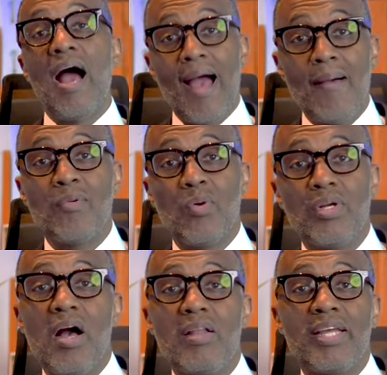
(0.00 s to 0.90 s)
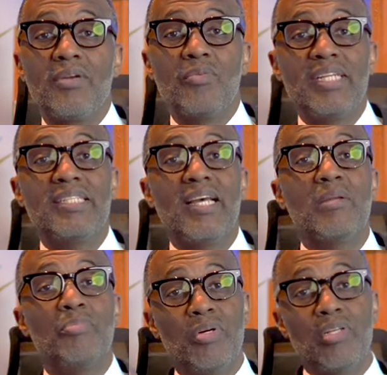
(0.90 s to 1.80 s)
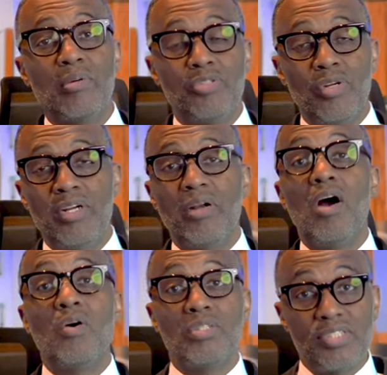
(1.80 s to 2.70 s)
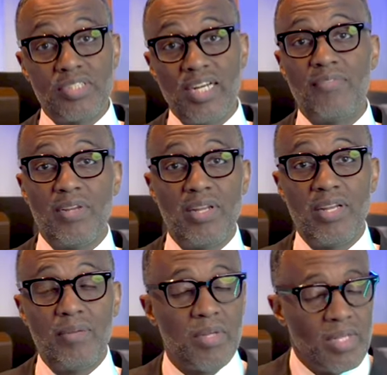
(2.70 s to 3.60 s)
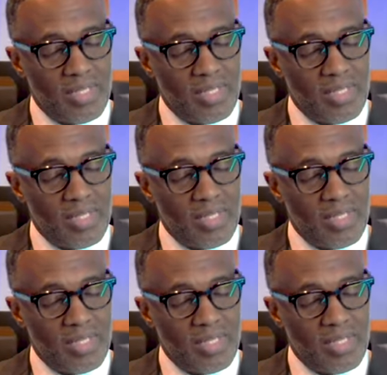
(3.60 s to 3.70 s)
I'm going all in retail and pulling the trigger on several of them.